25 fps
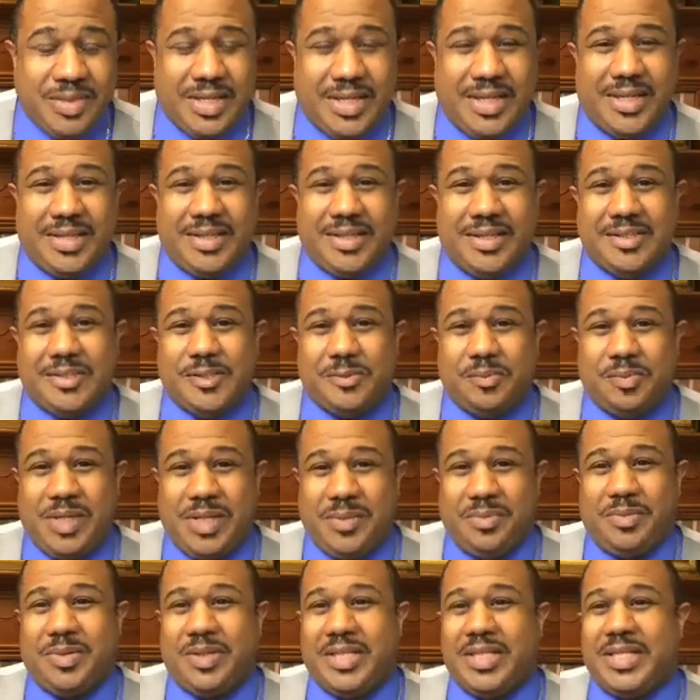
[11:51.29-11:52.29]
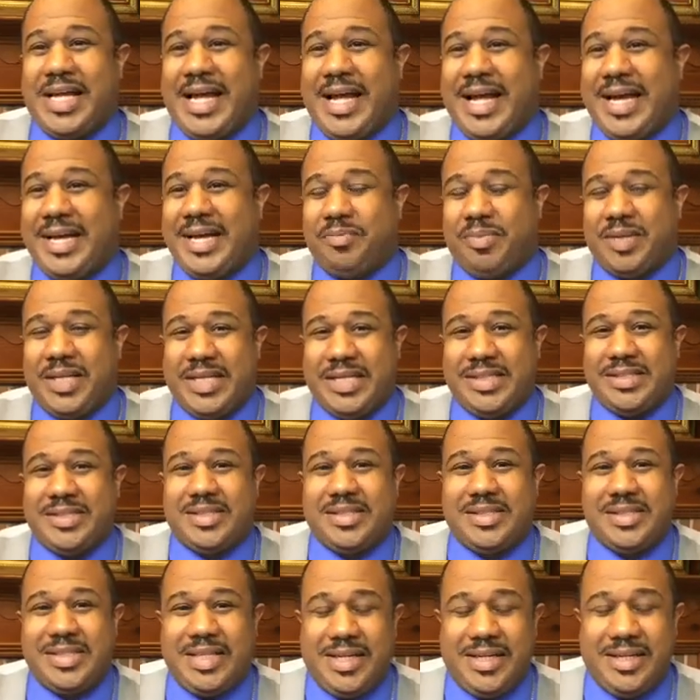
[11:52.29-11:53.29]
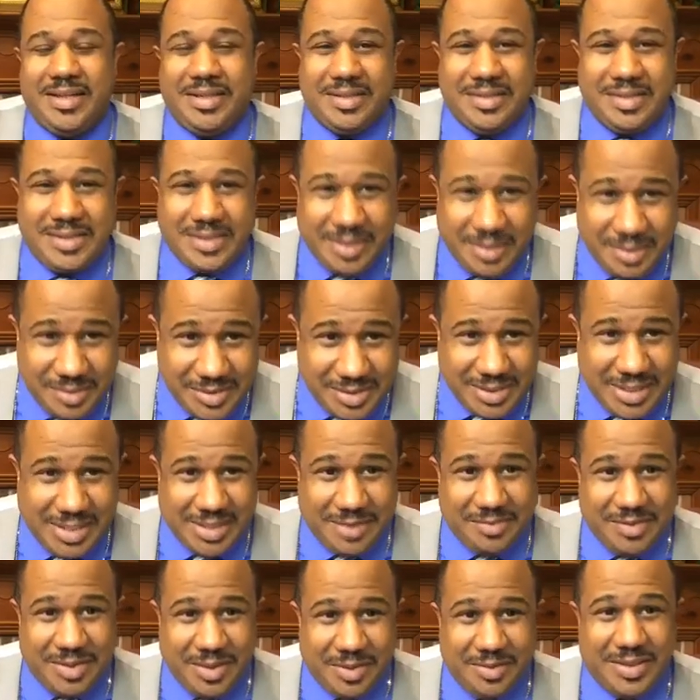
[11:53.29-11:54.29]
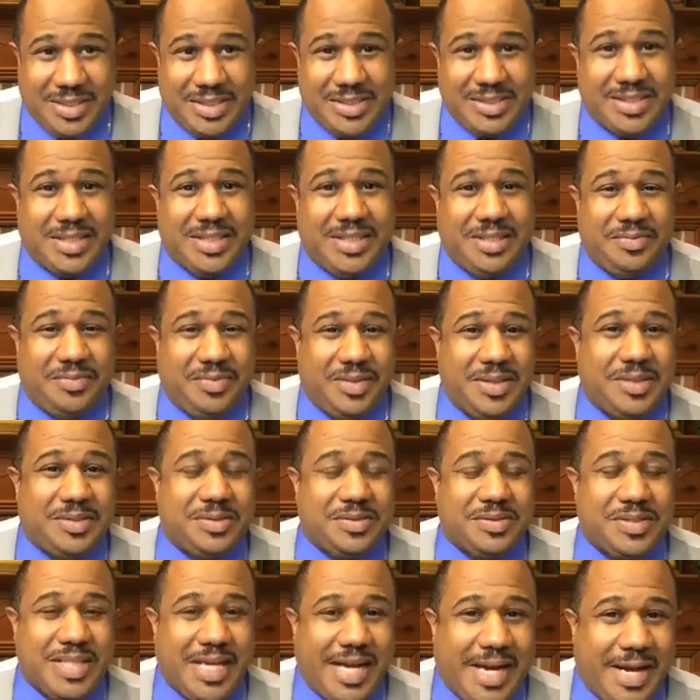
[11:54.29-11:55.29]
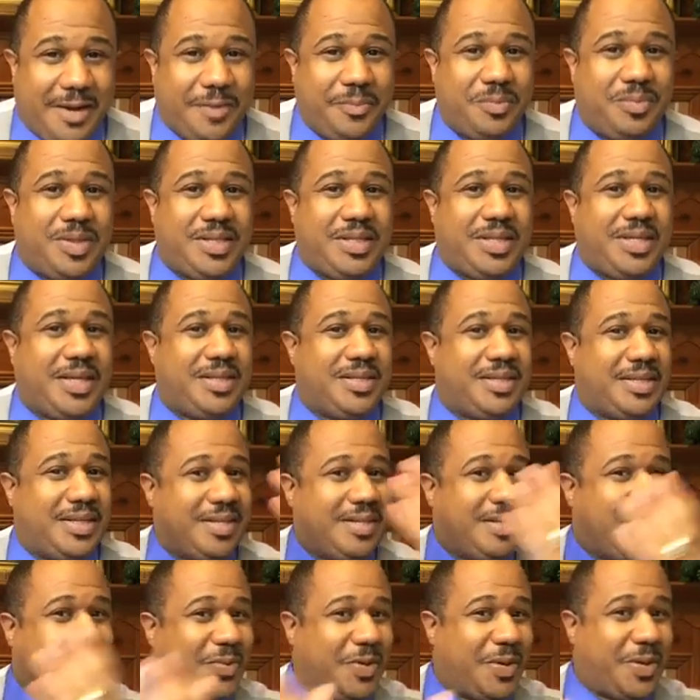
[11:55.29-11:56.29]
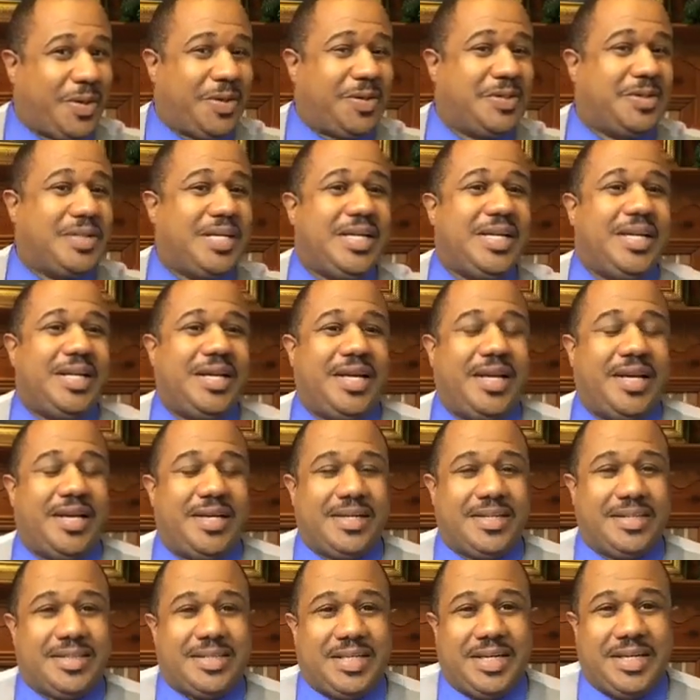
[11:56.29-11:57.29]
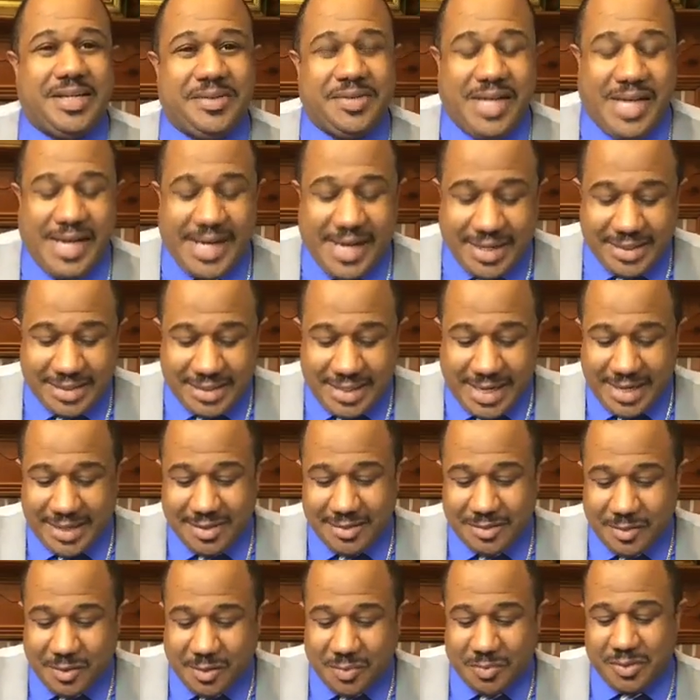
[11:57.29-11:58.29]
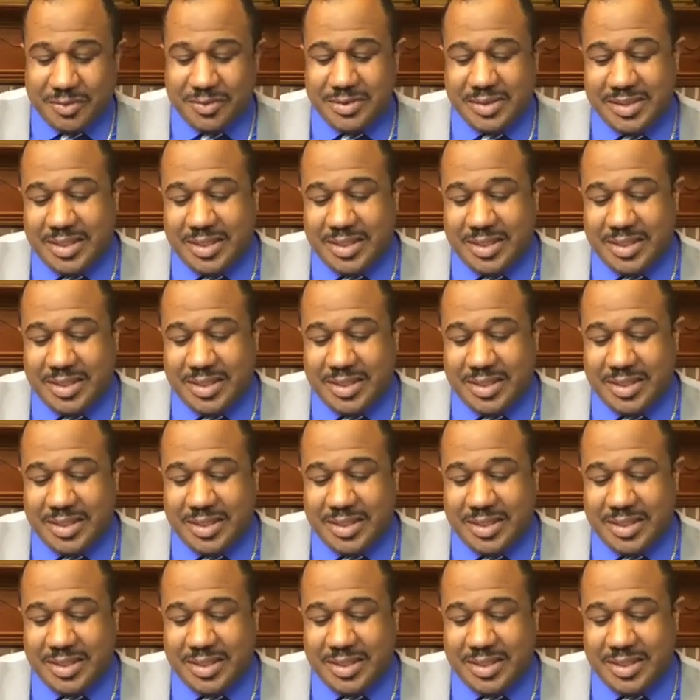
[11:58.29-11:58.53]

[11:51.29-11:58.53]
And there's people in high places in the church that have turned these individuals out, but yet they go on and continue to act like normal.